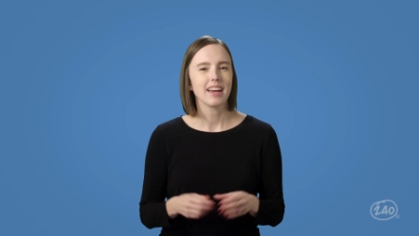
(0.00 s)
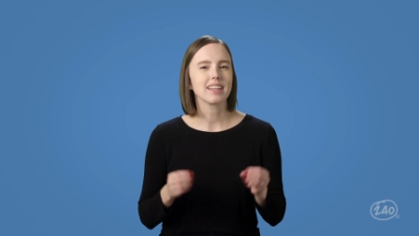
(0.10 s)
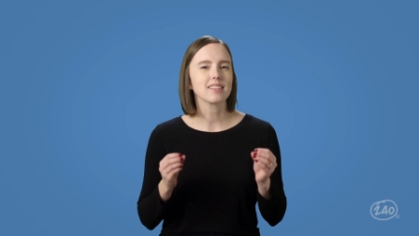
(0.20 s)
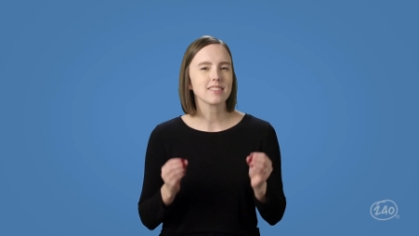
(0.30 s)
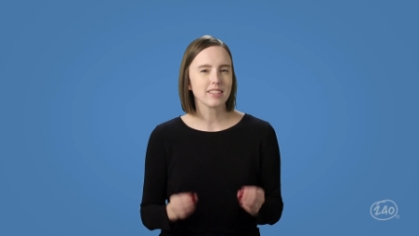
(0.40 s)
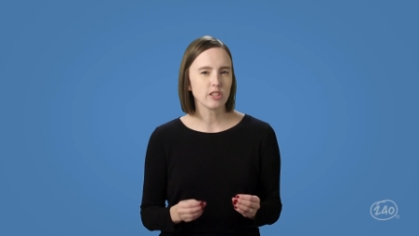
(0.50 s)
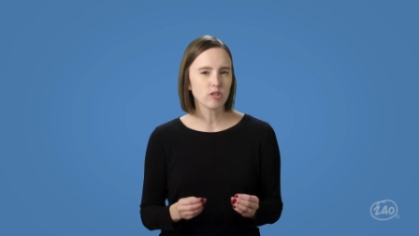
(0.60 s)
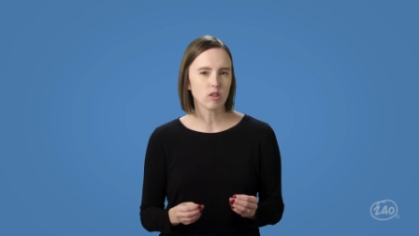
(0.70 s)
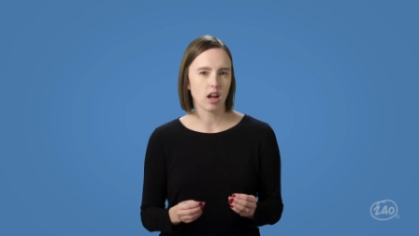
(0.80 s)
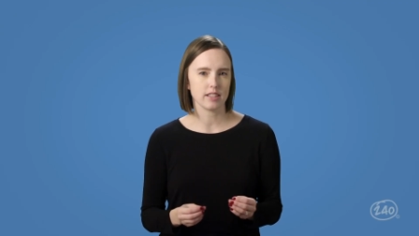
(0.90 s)
An
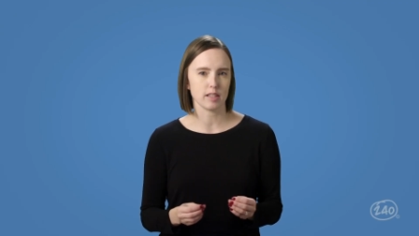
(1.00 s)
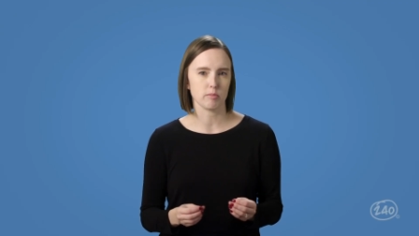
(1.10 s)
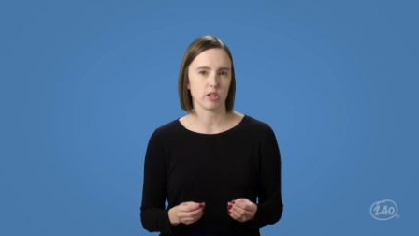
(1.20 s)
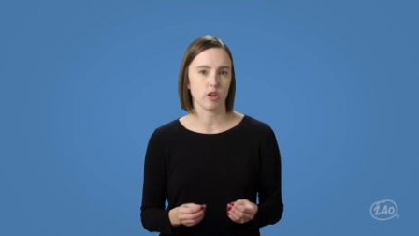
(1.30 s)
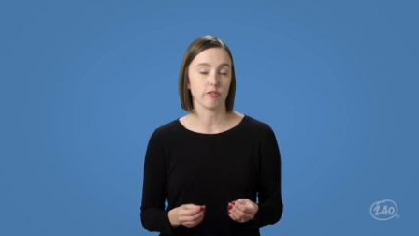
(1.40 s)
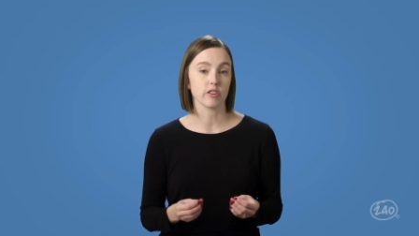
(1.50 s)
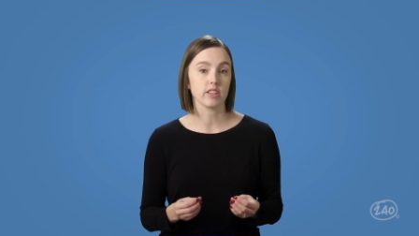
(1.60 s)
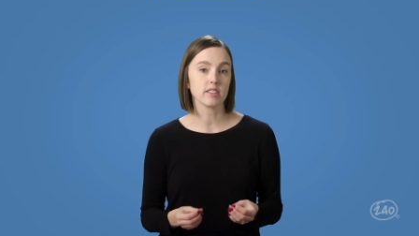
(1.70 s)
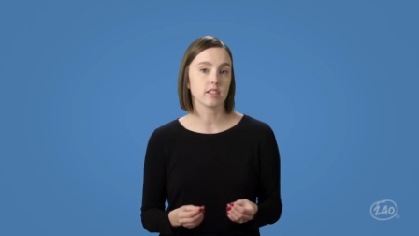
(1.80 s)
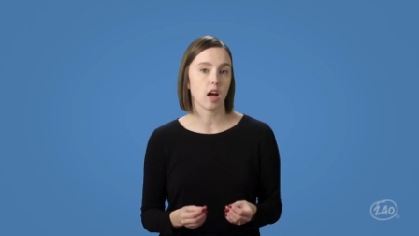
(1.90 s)
essential concept to know for
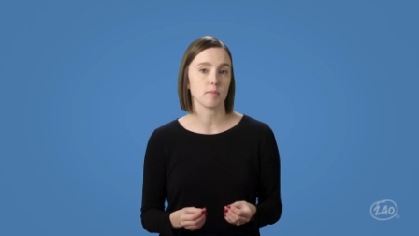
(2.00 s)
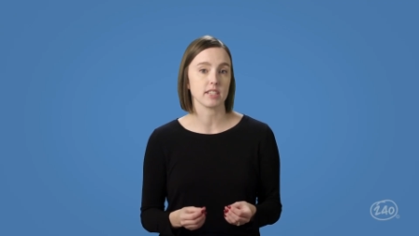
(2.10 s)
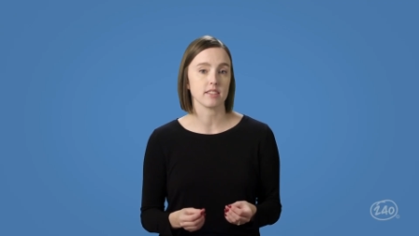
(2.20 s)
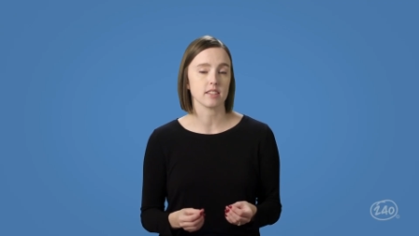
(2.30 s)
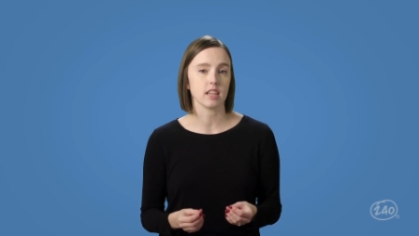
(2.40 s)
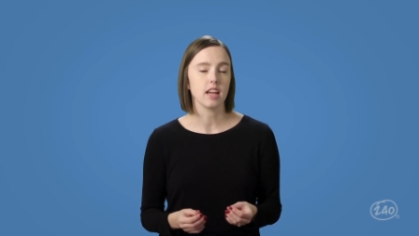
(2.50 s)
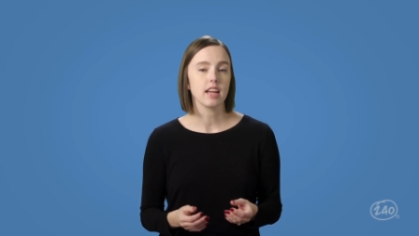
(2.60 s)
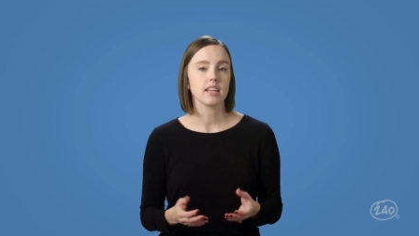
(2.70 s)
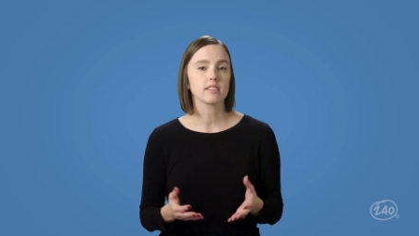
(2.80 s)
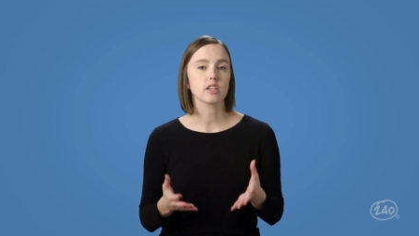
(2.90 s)
this competency
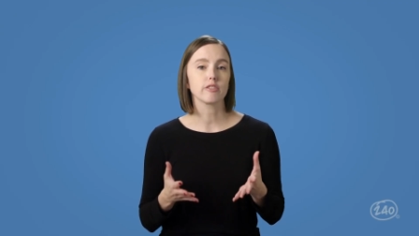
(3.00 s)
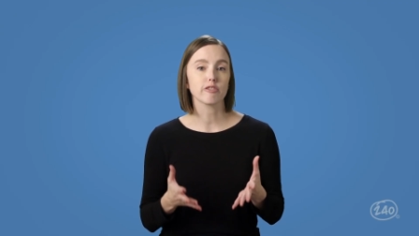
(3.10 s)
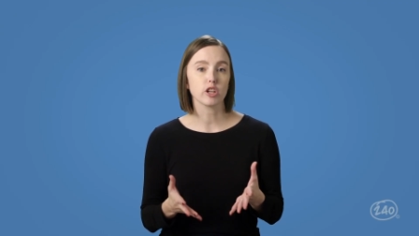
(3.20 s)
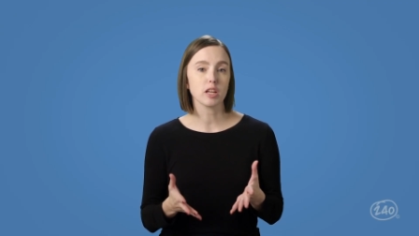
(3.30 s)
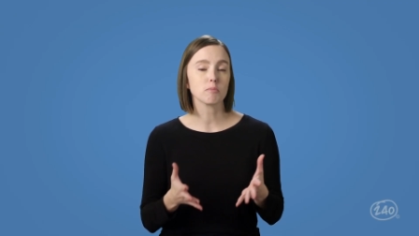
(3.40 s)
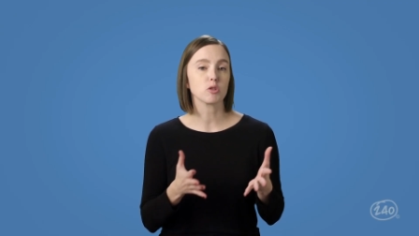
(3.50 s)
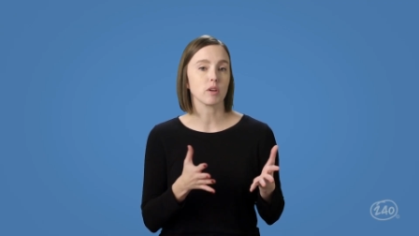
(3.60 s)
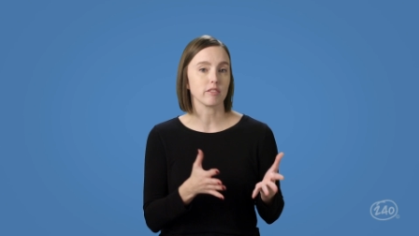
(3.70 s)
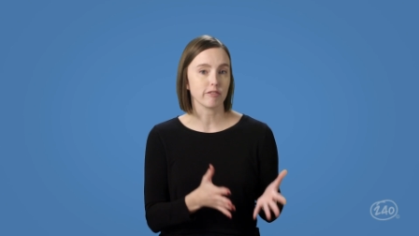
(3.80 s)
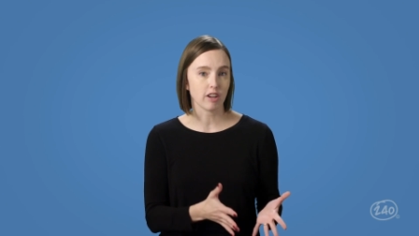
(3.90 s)
is converting
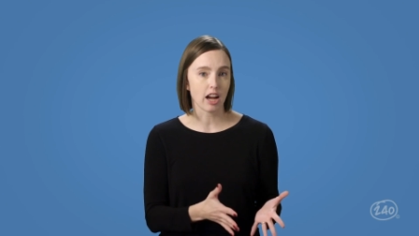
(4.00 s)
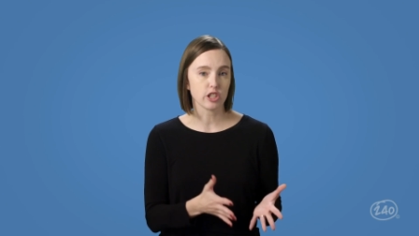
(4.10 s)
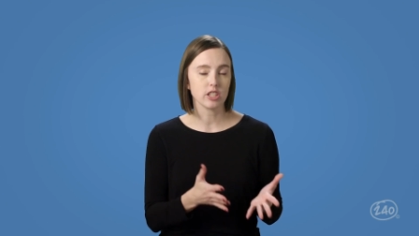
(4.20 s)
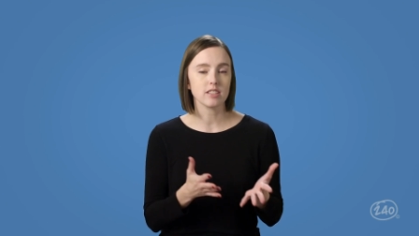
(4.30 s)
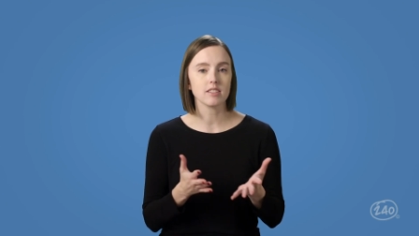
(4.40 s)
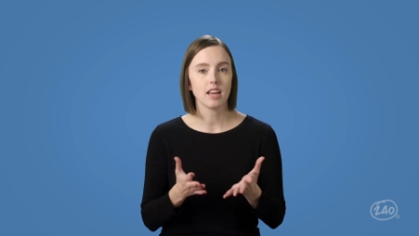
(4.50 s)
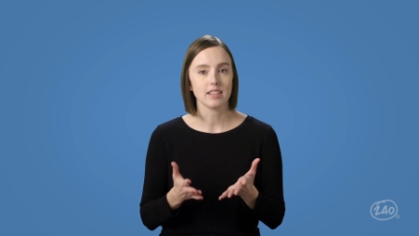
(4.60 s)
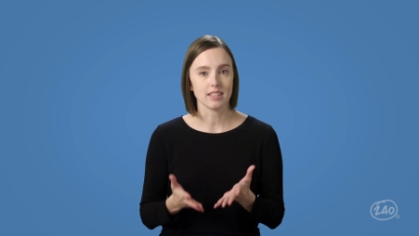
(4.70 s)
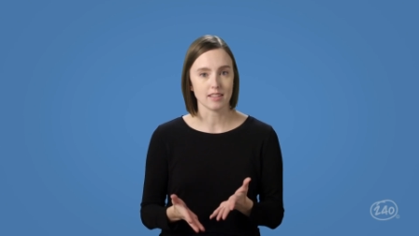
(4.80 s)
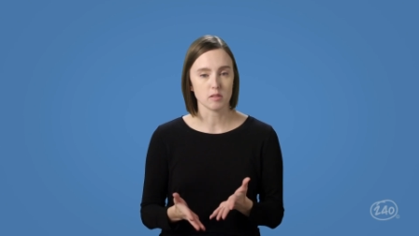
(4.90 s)
between fractions,
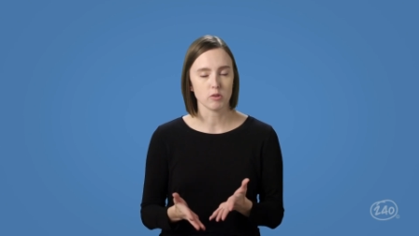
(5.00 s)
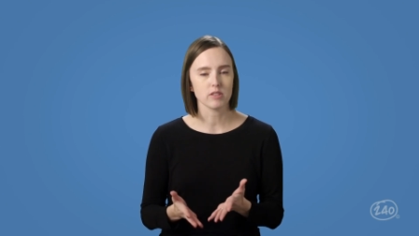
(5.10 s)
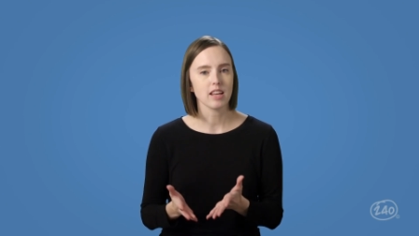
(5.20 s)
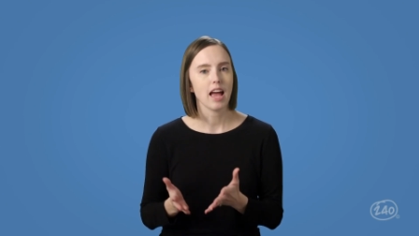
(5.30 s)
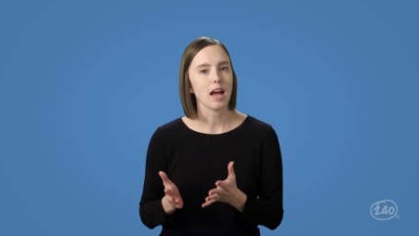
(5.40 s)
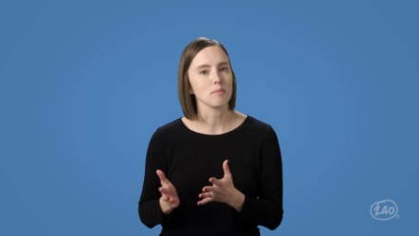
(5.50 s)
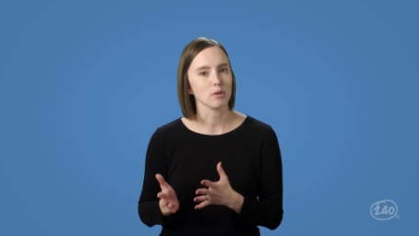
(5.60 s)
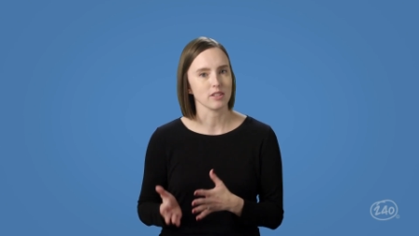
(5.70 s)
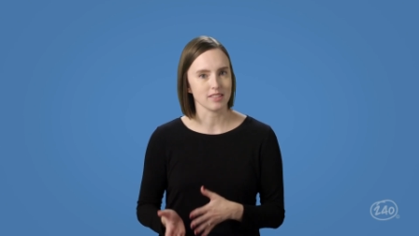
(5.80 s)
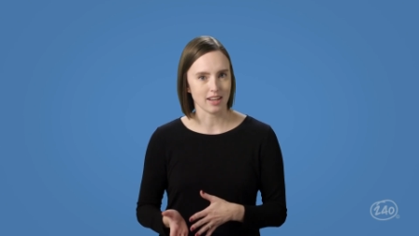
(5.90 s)
decimals, and
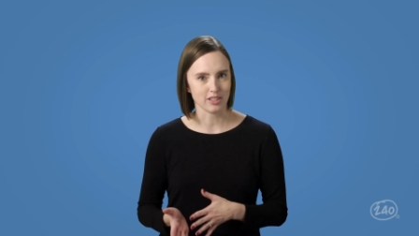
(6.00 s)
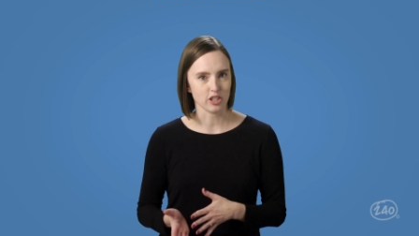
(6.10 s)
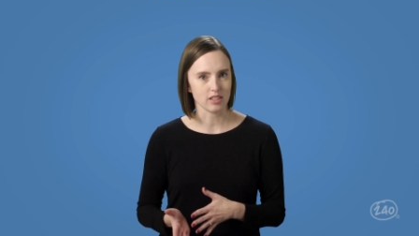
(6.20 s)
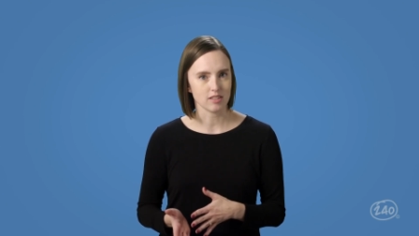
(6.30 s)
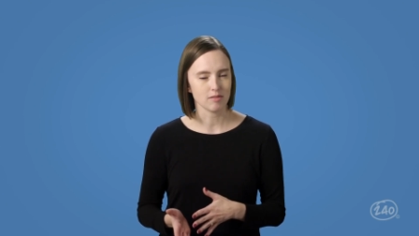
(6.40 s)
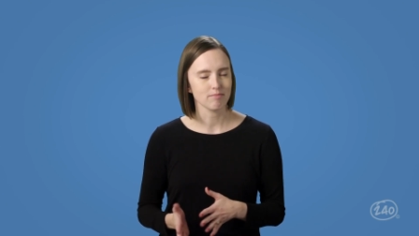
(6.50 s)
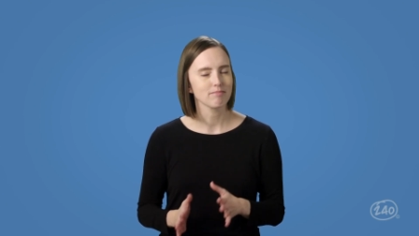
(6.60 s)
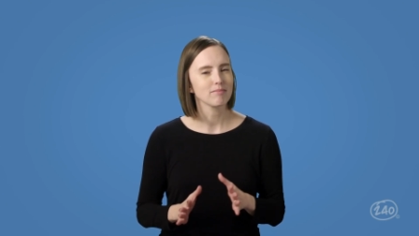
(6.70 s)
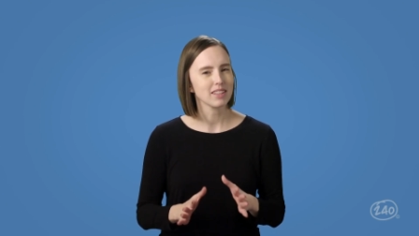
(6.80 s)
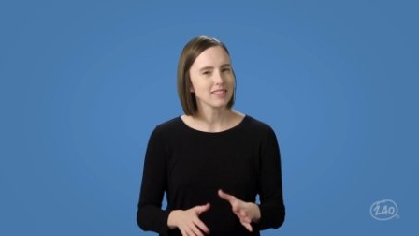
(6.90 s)
percentages.
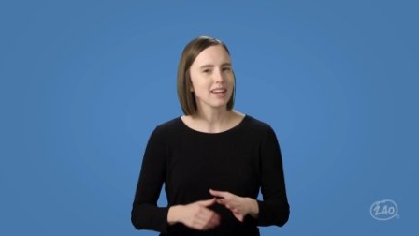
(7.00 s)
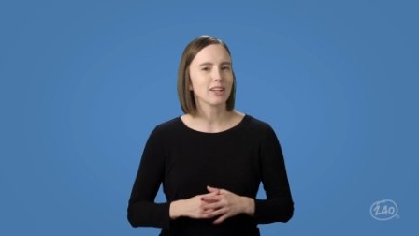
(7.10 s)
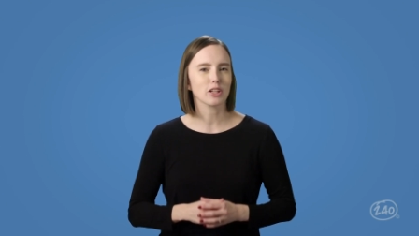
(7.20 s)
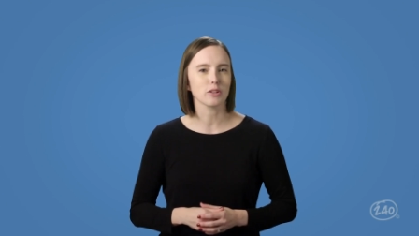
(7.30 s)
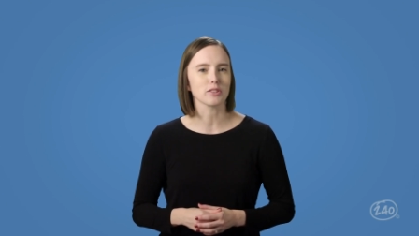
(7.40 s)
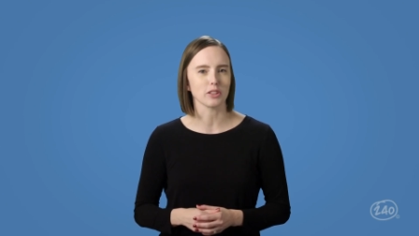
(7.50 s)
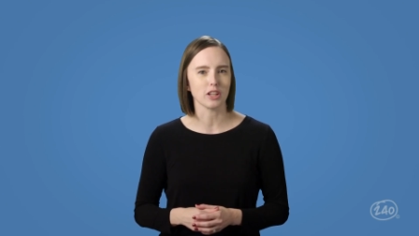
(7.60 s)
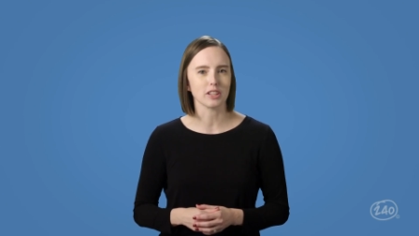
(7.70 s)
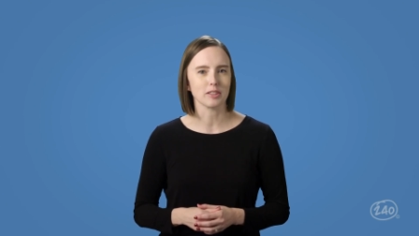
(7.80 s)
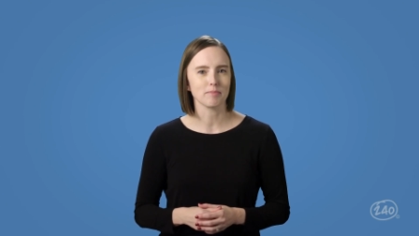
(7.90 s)
Let's take a closer
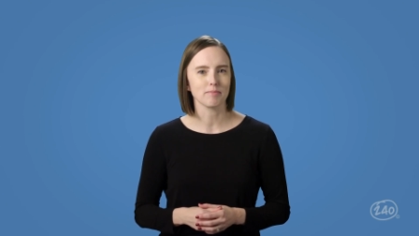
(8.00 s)
look.